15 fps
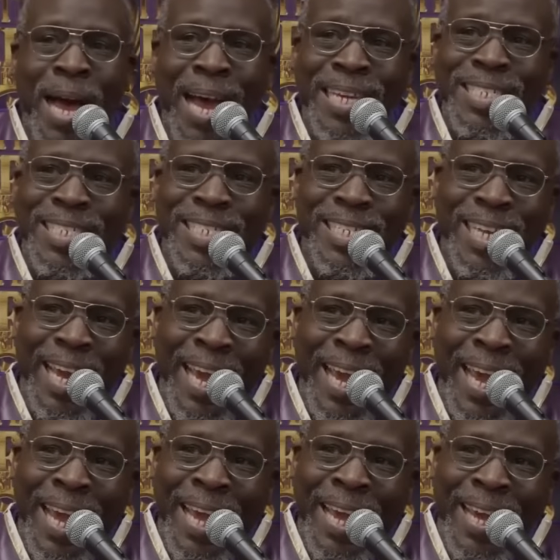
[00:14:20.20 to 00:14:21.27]
My
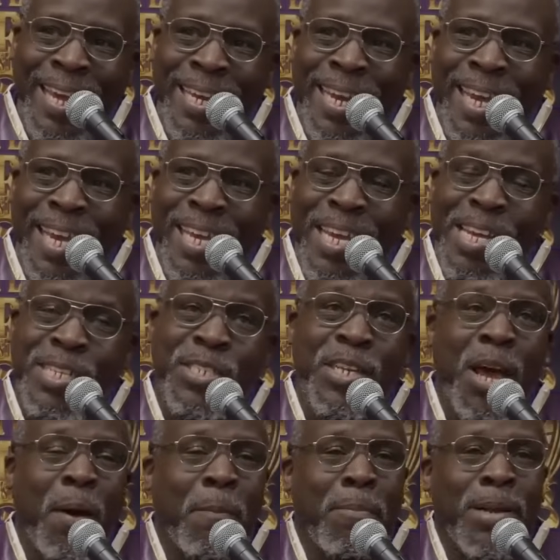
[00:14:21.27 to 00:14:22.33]
skin
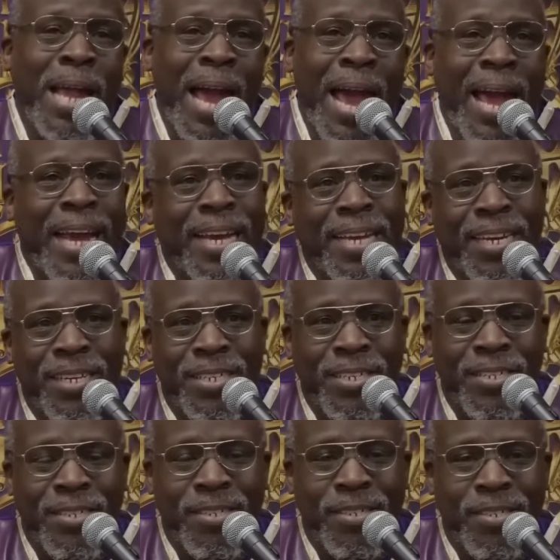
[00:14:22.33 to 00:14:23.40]
is black.
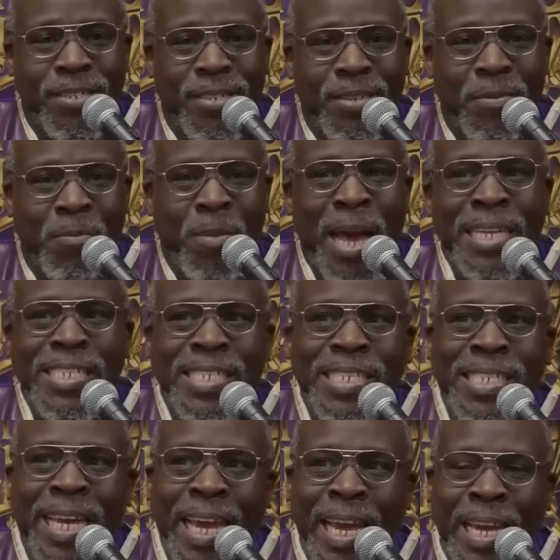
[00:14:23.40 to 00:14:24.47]
My
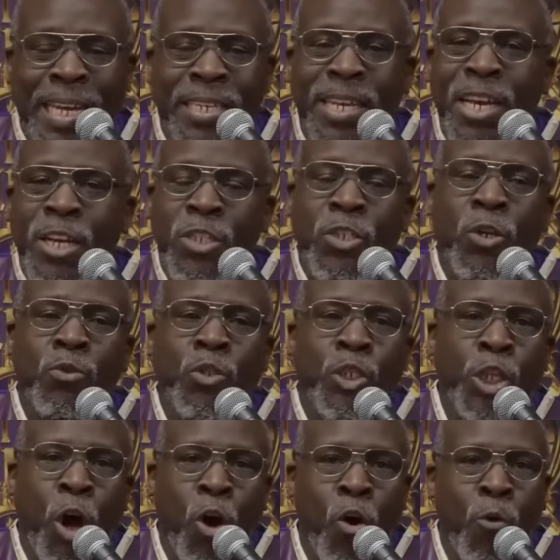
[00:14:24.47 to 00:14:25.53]
skin. So
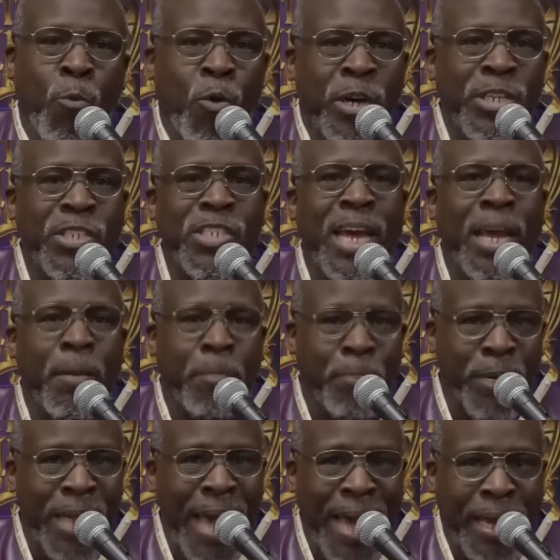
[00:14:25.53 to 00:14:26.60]
Job was a
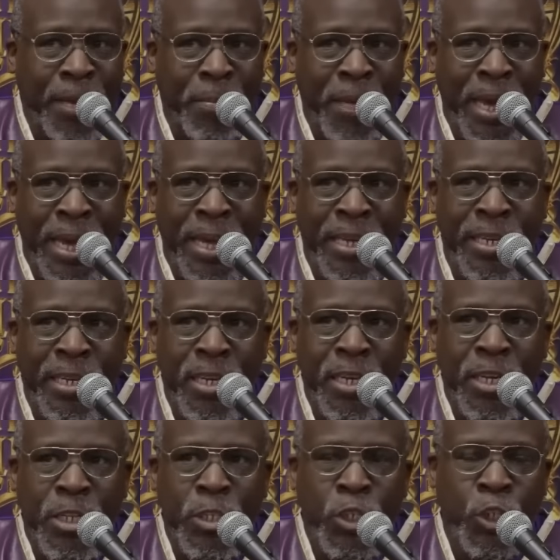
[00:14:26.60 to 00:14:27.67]
black man.
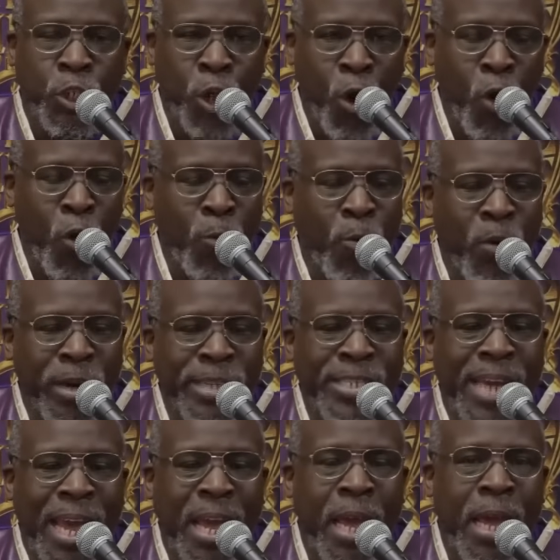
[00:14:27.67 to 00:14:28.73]
Job
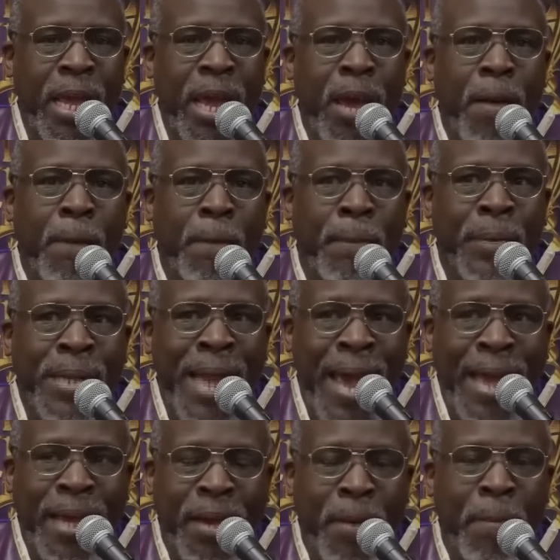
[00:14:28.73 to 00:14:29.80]
was a
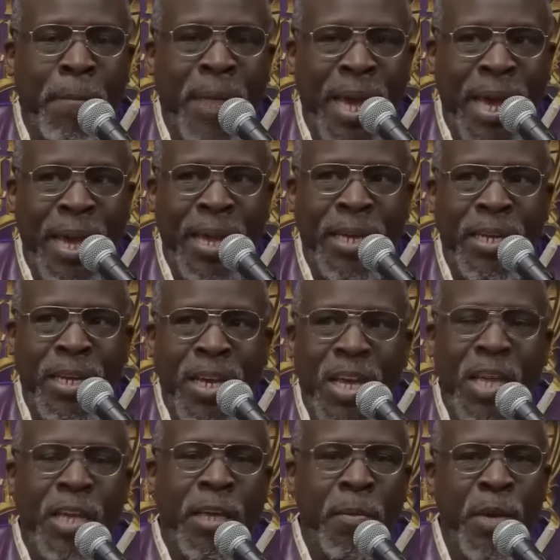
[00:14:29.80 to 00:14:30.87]
black man.
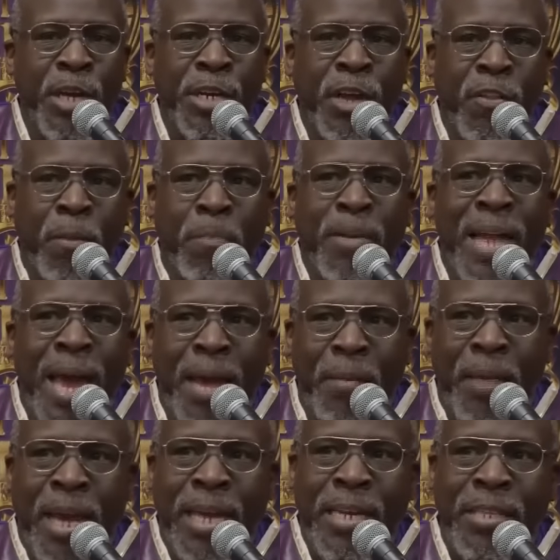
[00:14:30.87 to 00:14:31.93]
Give me another
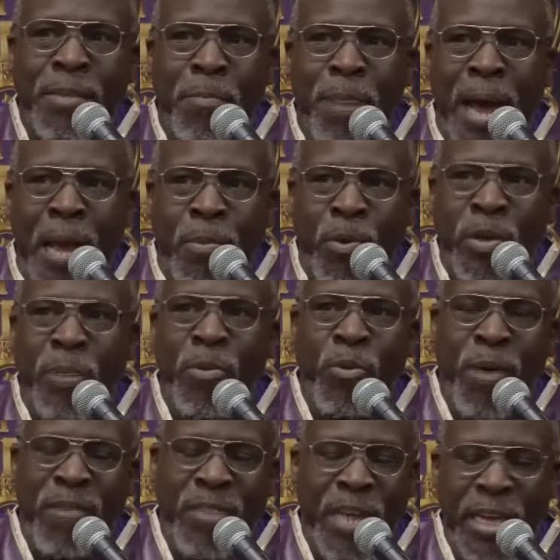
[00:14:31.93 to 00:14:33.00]
black man in the Bible. Give me
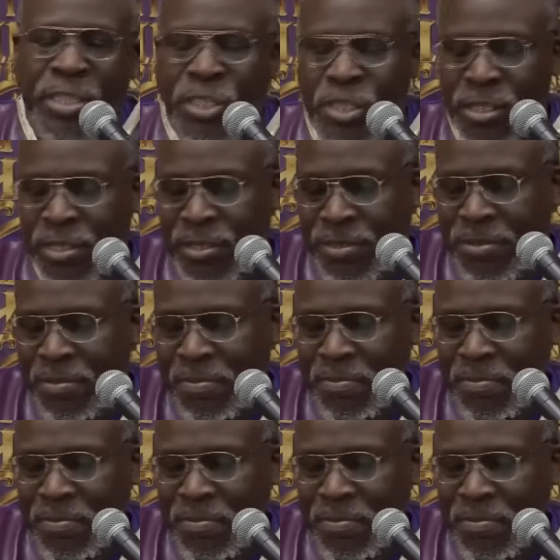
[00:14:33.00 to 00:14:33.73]
Revelation.